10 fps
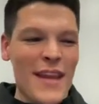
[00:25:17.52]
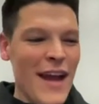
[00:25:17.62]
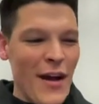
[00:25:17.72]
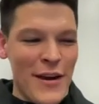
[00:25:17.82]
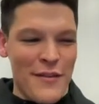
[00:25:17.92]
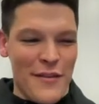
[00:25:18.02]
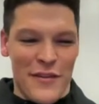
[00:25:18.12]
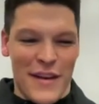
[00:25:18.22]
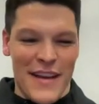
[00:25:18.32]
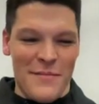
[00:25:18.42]
I'll never
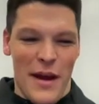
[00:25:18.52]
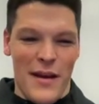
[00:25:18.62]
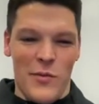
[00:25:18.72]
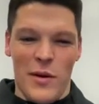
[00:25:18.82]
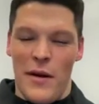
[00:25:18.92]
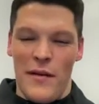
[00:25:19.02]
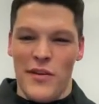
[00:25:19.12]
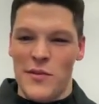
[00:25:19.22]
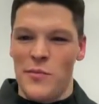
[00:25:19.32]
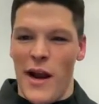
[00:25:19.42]
forget my one of my
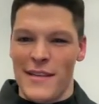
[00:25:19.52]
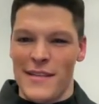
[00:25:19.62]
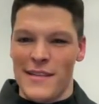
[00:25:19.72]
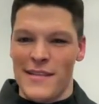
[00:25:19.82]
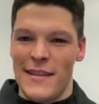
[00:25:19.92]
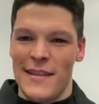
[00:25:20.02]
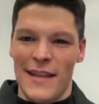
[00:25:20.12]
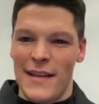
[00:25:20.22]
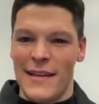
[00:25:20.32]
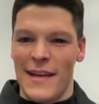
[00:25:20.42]
first practices at
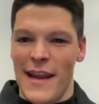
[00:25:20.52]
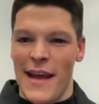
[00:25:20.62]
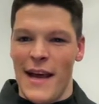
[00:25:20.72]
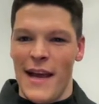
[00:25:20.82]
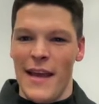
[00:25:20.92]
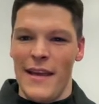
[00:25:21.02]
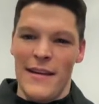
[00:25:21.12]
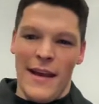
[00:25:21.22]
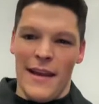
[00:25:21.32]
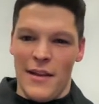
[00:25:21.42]
like
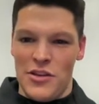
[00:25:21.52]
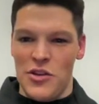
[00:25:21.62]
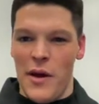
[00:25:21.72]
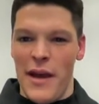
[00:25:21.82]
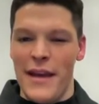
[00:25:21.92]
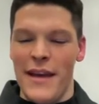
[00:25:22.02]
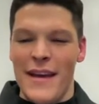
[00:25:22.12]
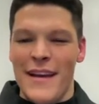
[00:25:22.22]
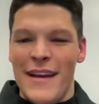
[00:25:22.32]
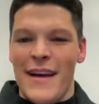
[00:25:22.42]
NAIA at LSUA.
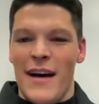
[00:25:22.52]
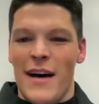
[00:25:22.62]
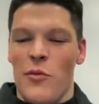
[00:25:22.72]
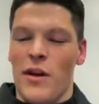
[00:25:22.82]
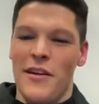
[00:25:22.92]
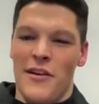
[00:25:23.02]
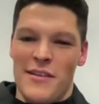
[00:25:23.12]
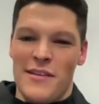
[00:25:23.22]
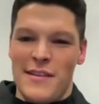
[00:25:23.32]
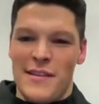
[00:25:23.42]
One of our
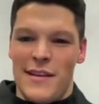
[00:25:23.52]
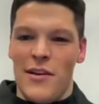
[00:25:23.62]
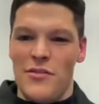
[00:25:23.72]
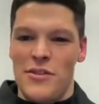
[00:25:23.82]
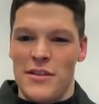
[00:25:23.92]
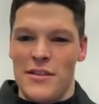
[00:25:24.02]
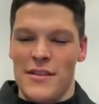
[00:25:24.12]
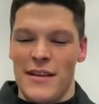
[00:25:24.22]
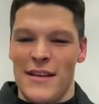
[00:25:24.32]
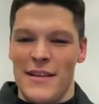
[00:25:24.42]
assistant
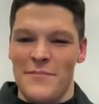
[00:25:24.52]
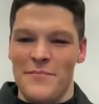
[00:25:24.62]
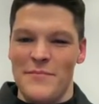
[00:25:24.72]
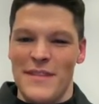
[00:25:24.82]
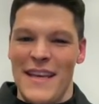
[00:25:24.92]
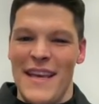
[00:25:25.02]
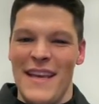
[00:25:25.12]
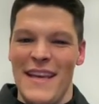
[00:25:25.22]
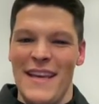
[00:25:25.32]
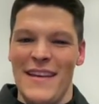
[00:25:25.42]
coaches,
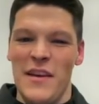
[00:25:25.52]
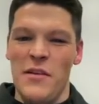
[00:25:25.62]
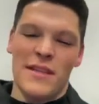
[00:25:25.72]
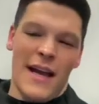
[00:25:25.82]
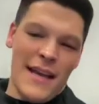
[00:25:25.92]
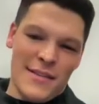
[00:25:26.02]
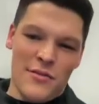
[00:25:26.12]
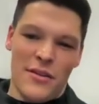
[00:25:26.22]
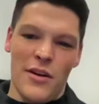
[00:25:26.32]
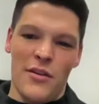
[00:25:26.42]
he was a high
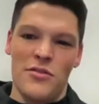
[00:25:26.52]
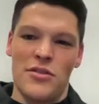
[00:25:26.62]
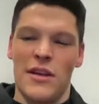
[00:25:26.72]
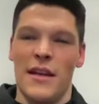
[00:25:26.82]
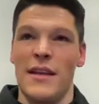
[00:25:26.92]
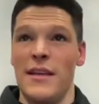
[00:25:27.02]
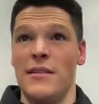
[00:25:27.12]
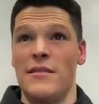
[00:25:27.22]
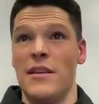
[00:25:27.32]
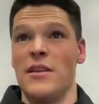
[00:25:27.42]
school coach and
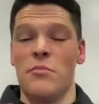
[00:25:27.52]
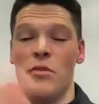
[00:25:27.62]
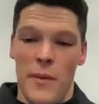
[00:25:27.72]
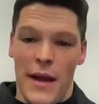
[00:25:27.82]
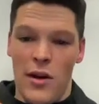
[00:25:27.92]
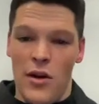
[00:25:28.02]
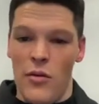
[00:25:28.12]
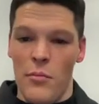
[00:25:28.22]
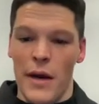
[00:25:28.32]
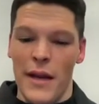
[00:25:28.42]
he moved back
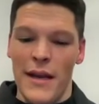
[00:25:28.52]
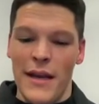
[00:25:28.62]
home, but